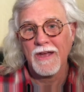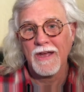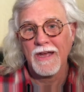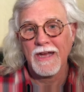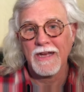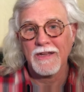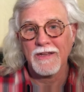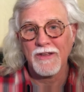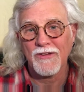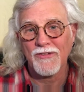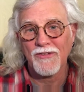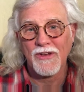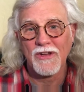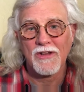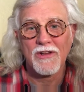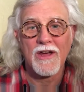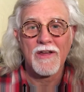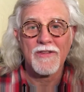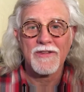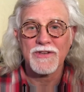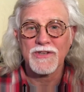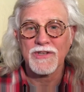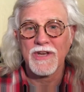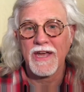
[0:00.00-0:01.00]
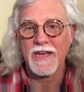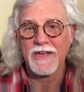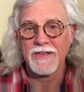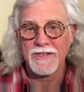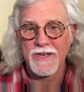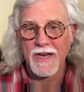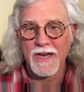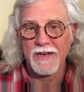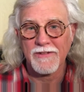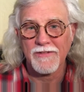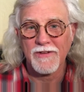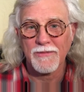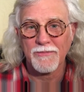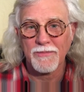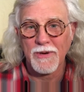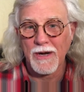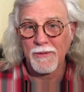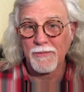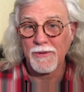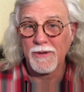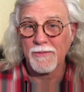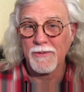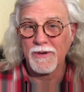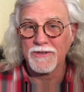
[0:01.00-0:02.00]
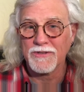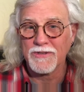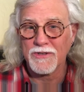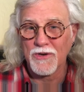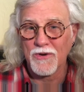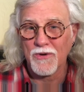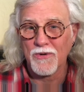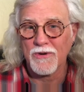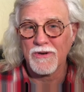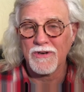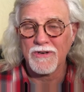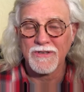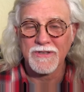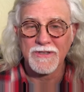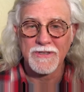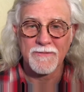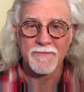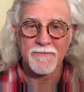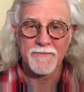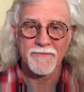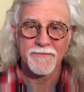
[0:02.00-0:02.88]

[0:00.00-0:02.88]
and they steal all the change out of it, probably a bunch of quarters.